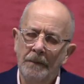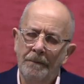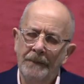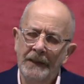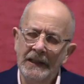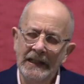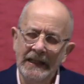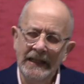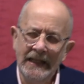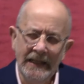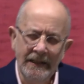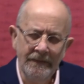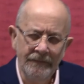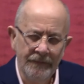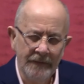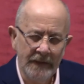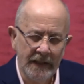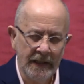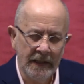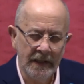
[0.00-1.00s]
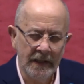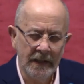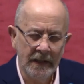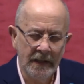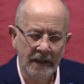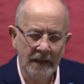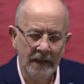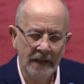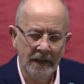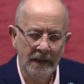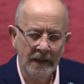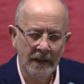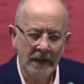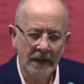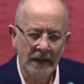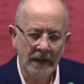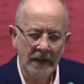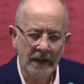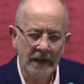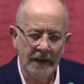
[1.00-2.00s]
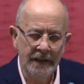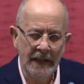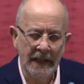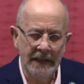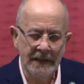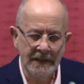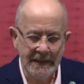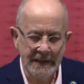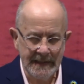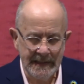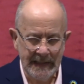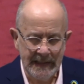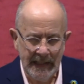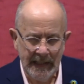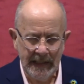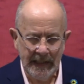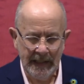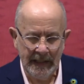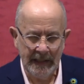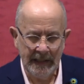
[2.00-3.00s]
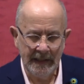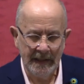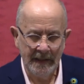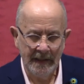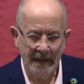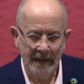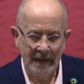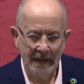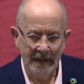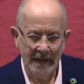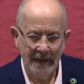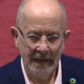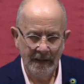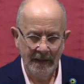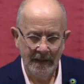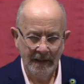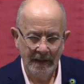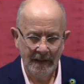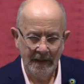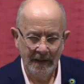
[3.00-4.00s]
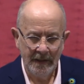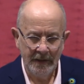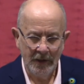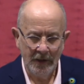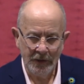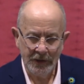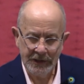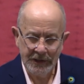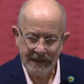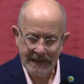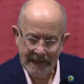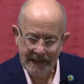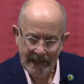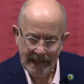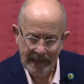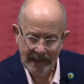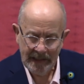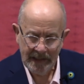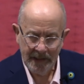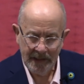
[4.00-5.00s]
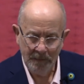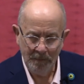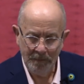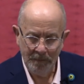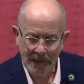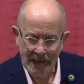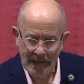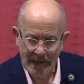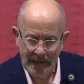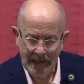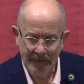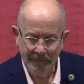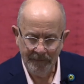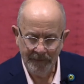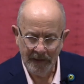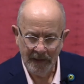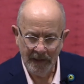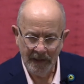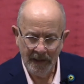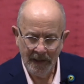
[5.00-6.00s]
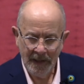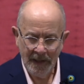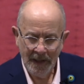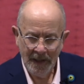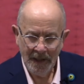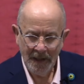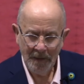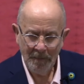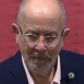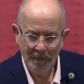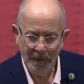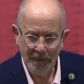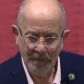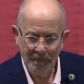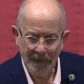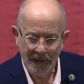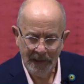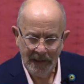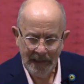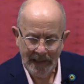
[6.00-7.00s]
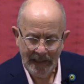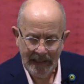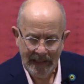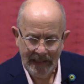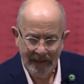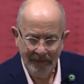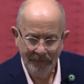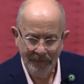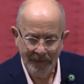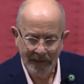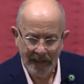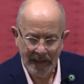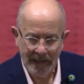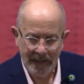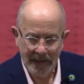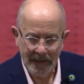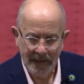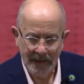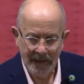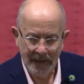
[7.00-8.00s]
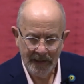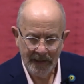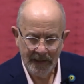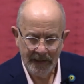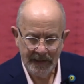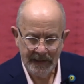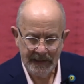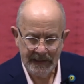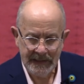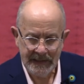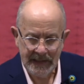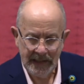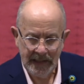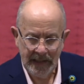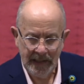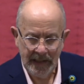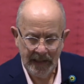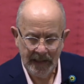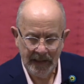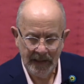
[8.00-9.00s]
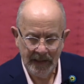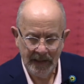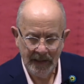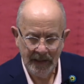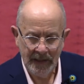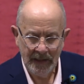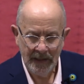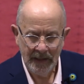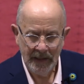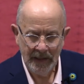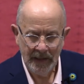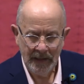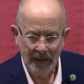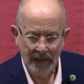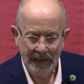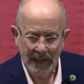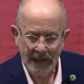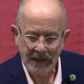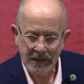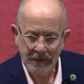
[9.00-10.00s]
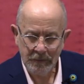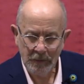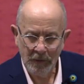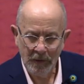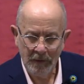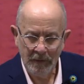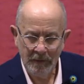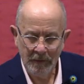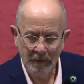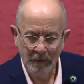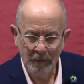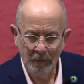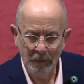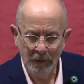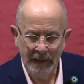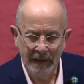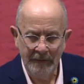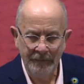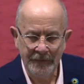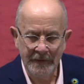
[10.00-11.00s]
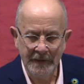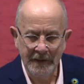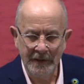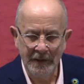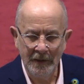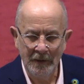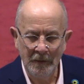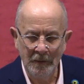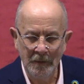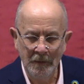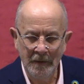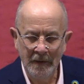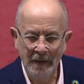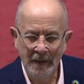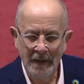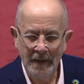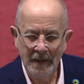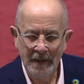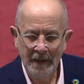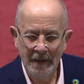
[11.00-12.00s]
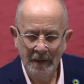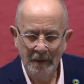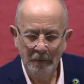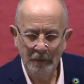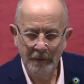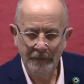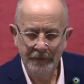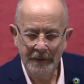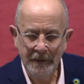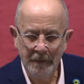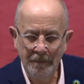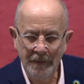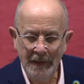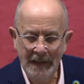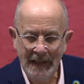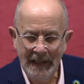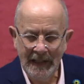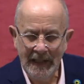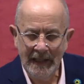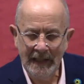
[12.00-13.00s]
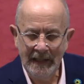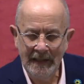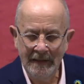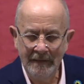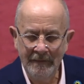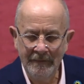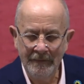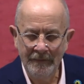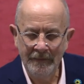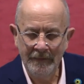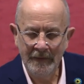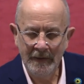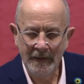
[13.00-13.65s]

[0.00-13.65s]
believing and then seeing. Not seeing and believing, but believing and seeing. And that's what we've to do. We've to believe